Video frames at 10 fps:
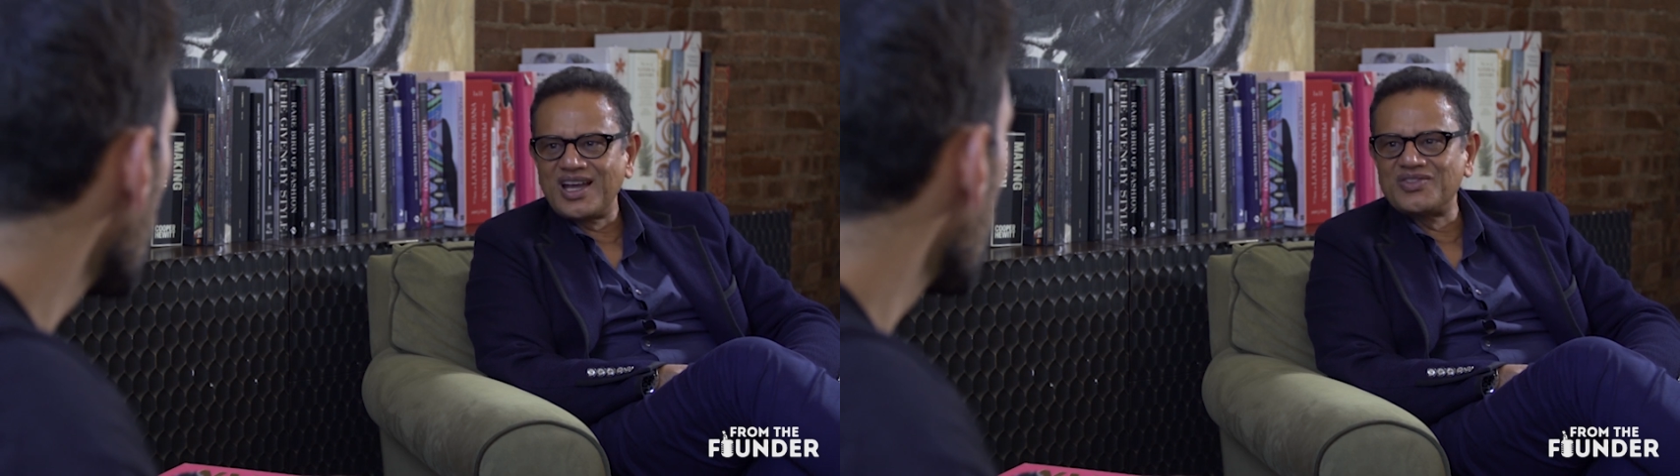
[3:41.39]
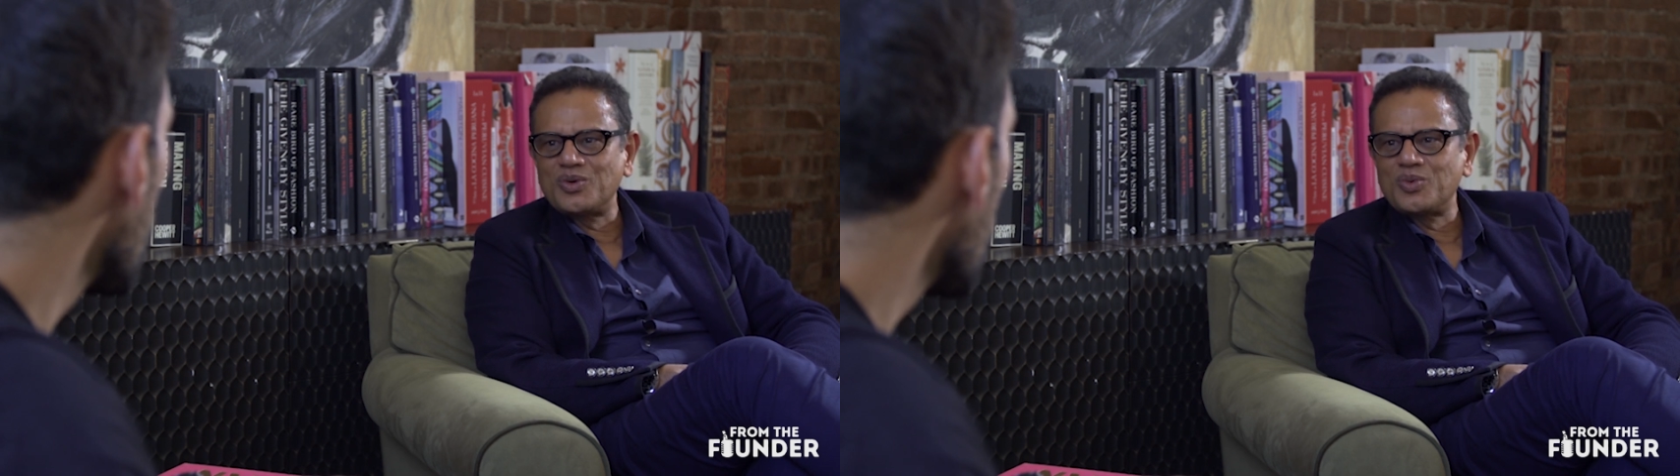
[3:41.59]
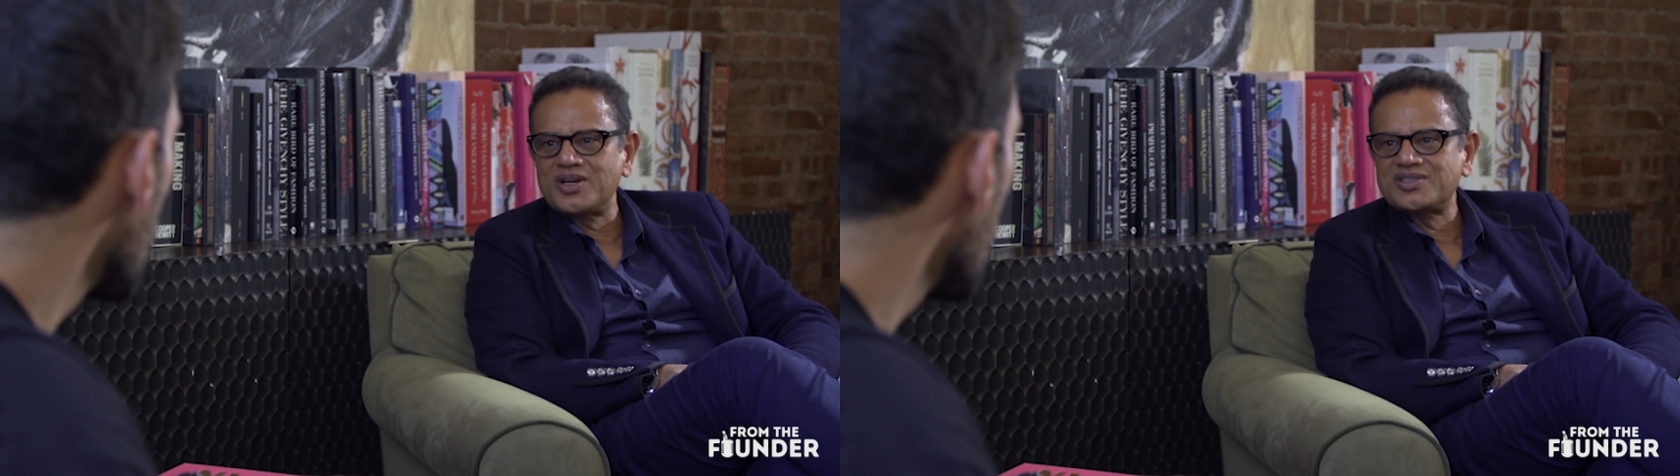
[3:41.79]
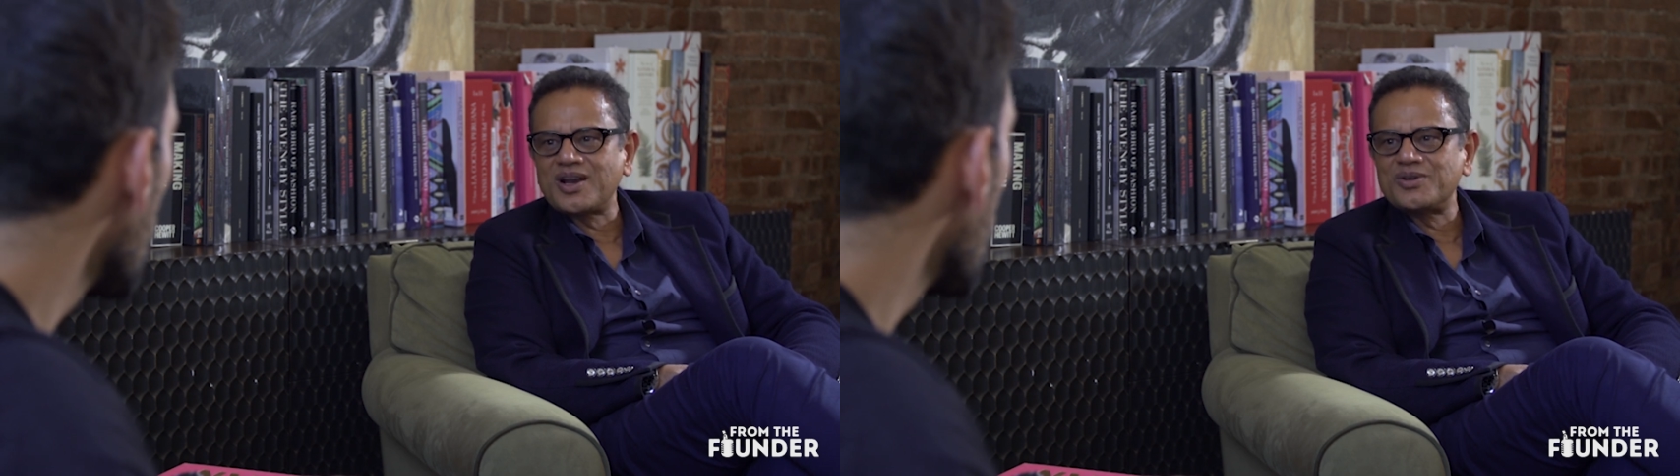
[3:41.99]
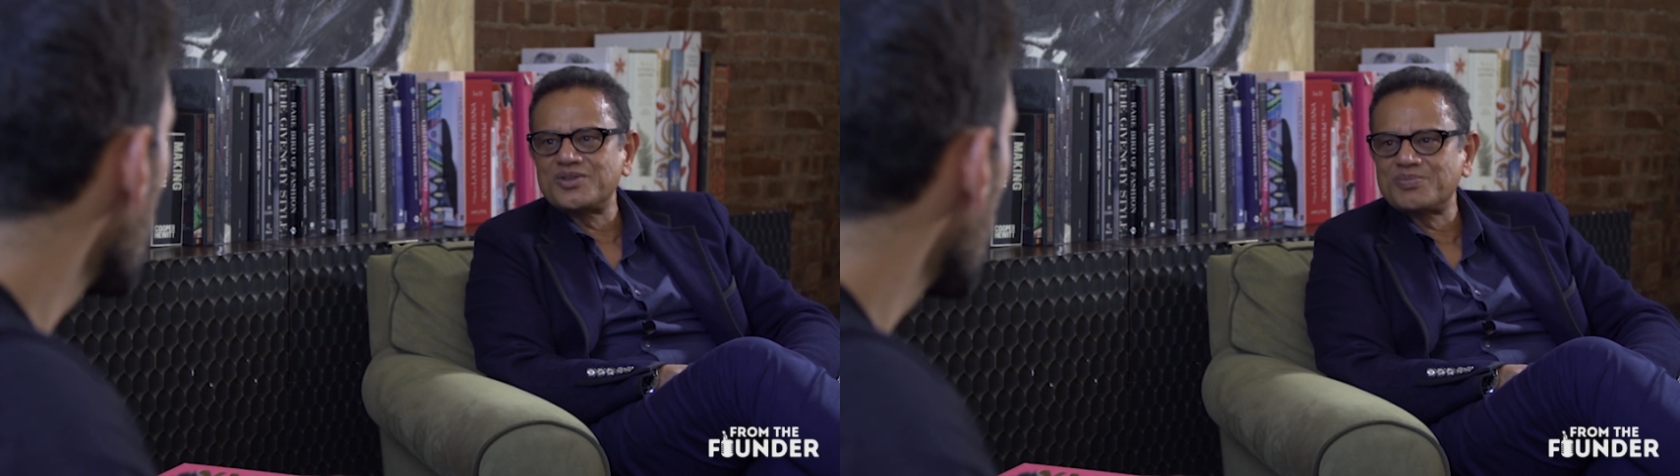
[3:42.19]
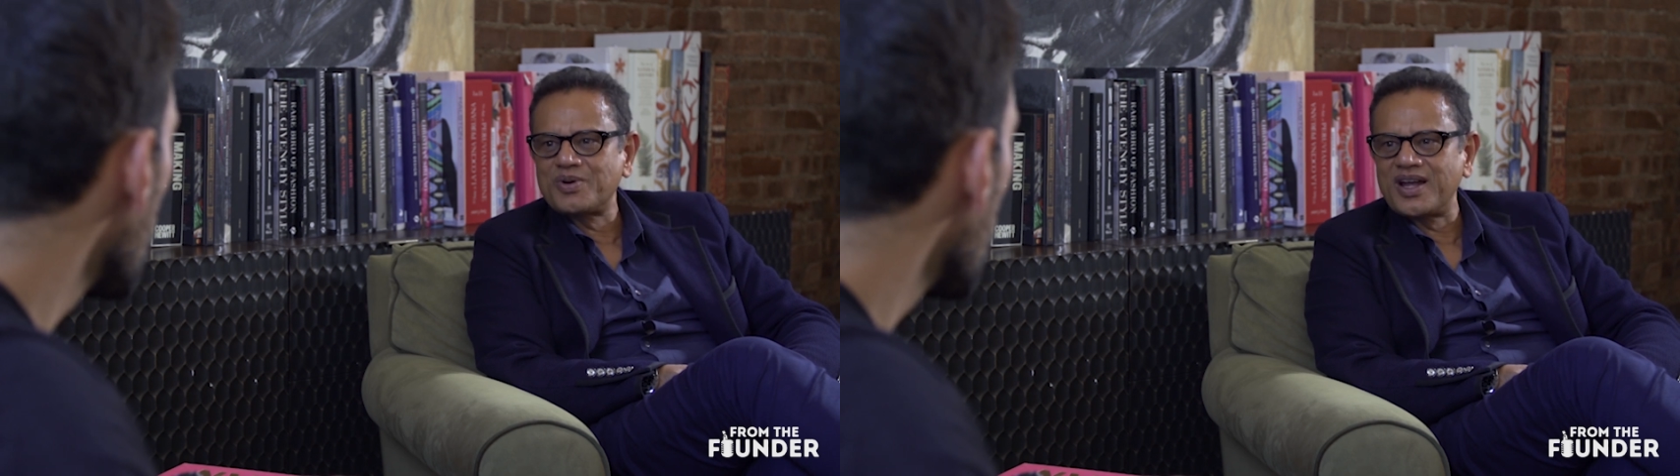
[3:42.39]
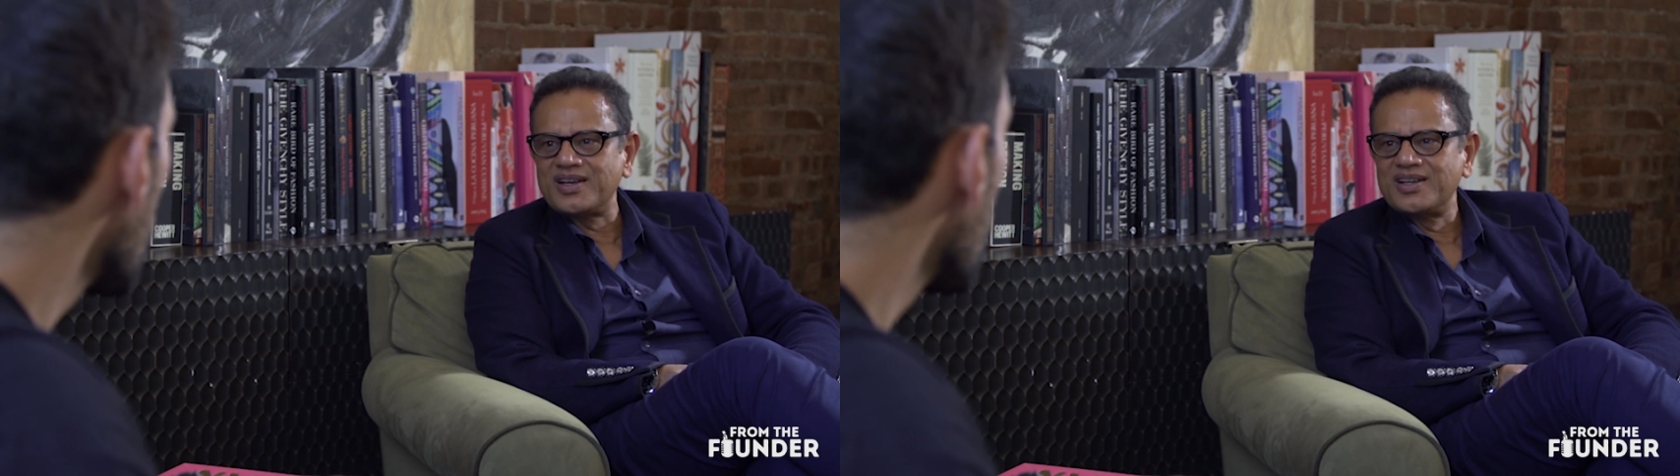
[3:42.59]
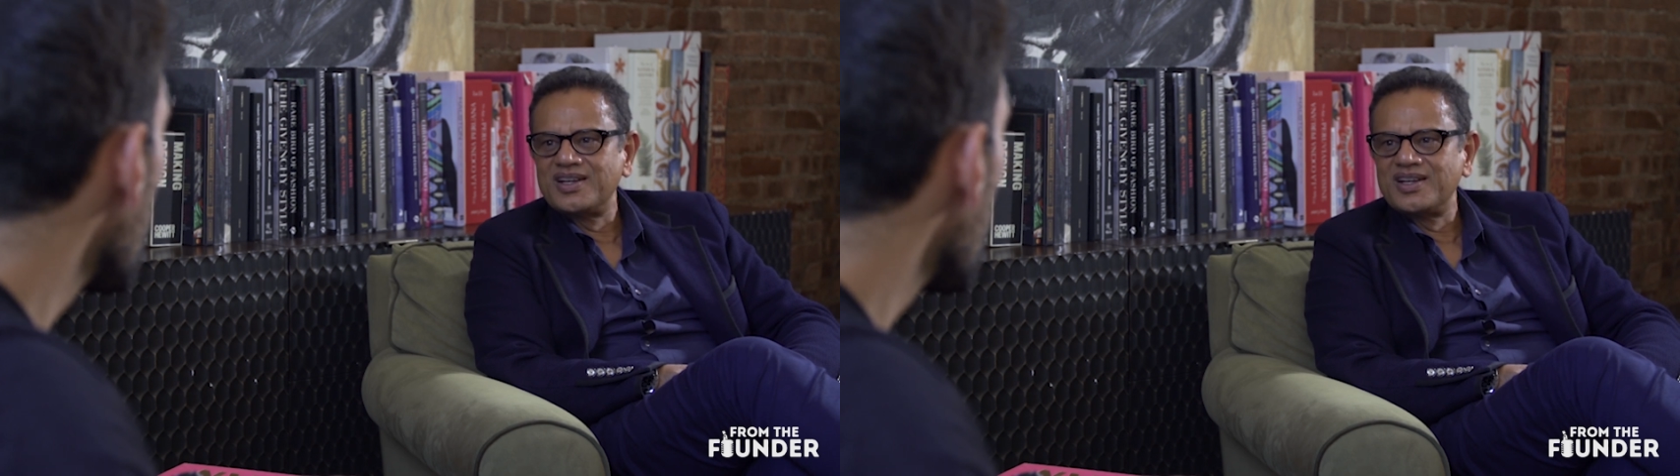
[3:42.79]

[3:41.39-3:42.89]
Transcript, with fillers: and the word started to spread.